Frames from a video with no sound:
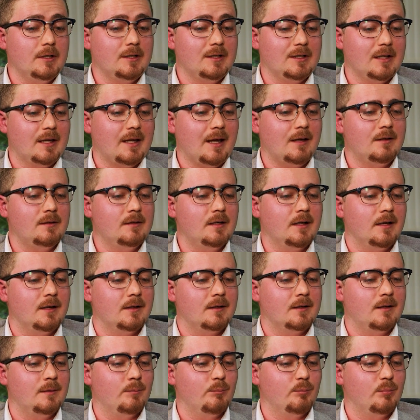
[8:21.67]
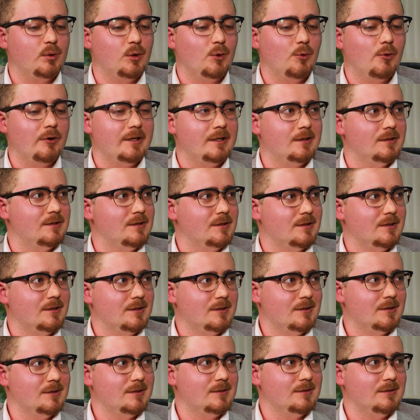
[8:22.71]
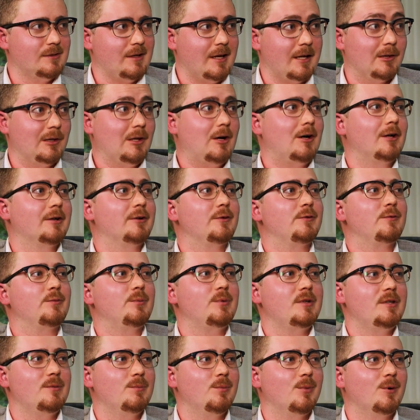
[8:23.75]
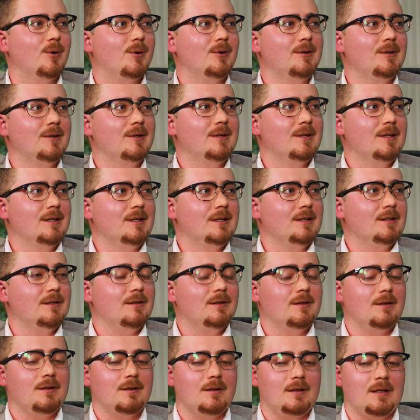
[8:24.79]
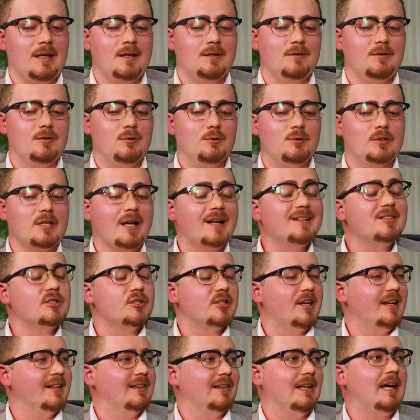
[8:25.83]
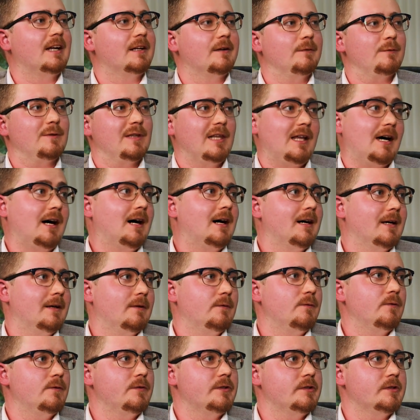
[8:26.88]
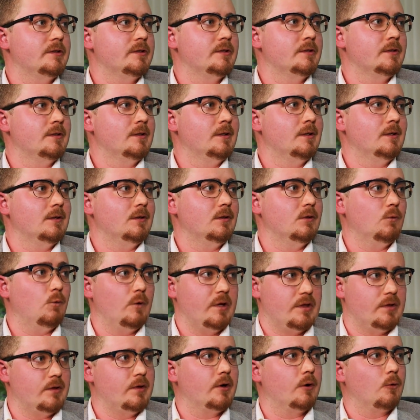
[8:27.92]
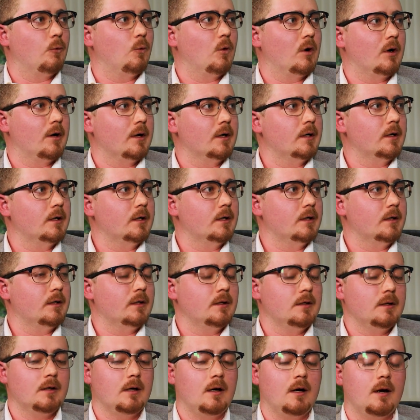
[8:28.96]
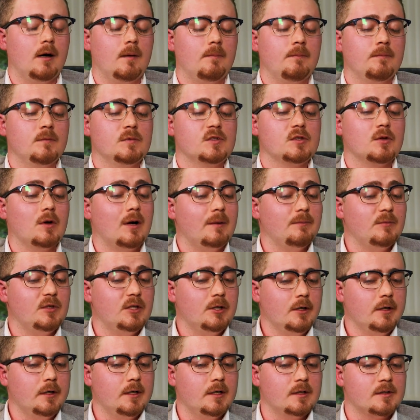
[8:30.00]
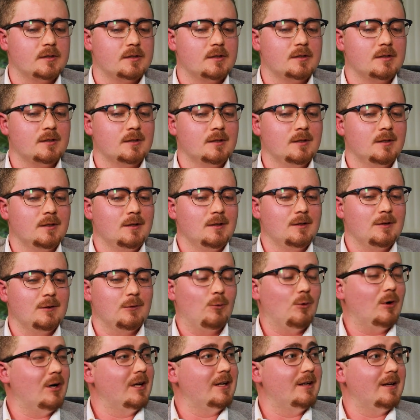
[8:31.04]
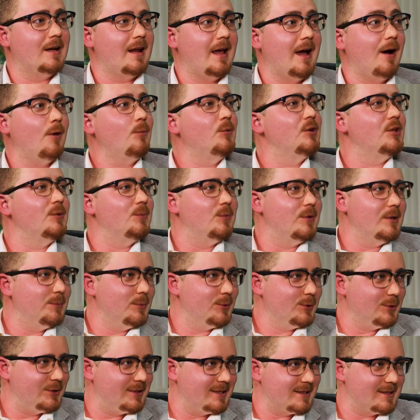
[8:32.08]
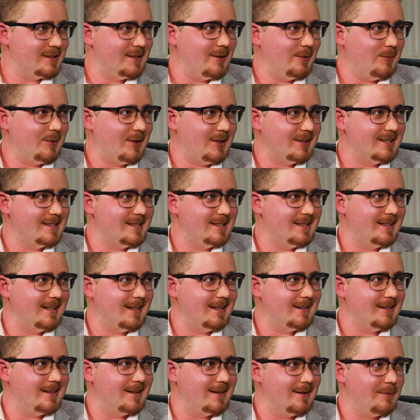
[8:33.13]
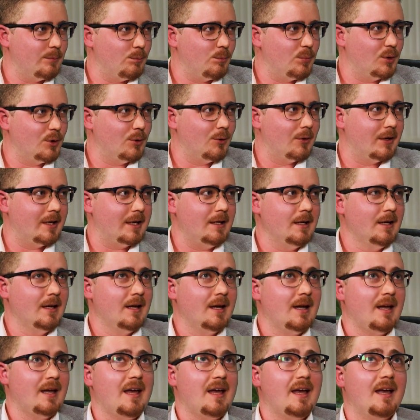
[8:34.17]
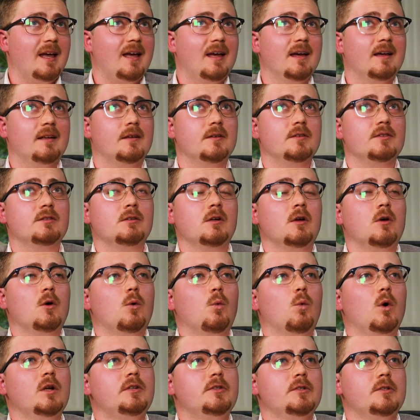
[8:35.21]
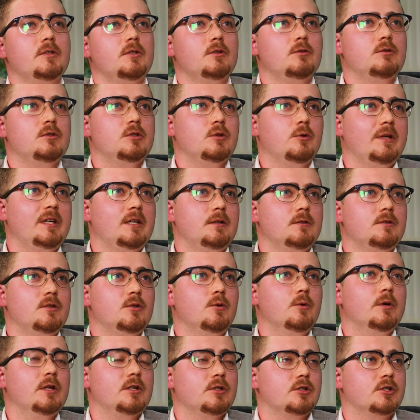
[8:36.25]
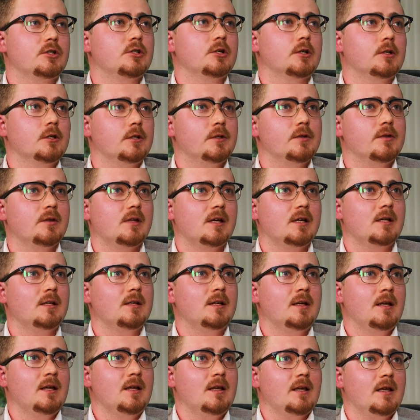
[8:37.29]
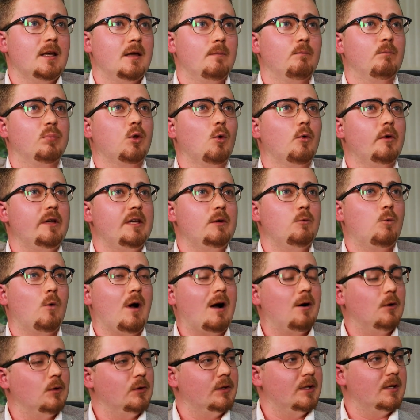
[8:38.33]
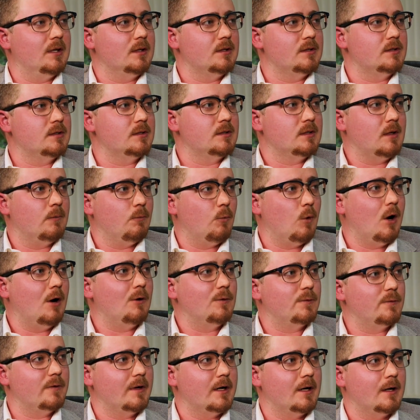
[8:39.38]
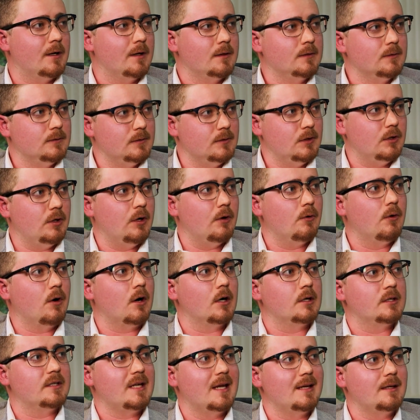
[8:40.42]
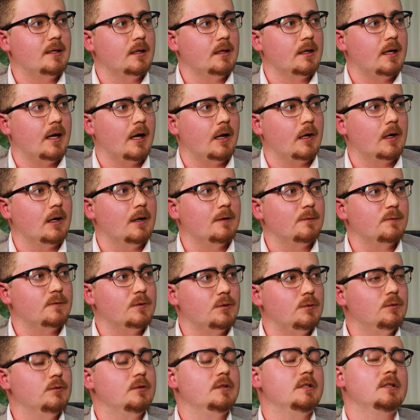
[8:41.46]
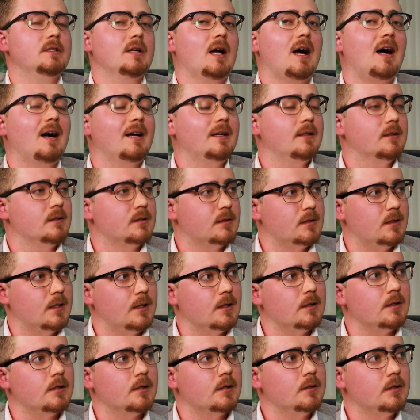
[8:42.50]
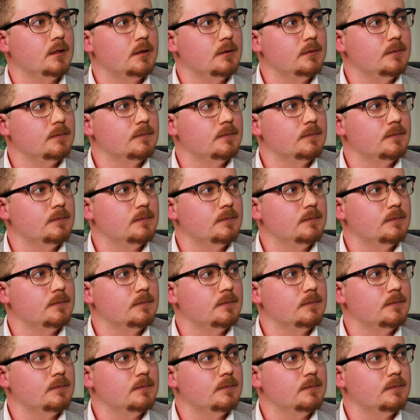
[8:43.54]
in Kenya employs a lot of people, and you touch a lot of lives with your work. So I'm curious, one, how many people does Del Monte Kenya employ? And what are you doing to ensure that employee wellness and welfare, are taken care of to the highest standard?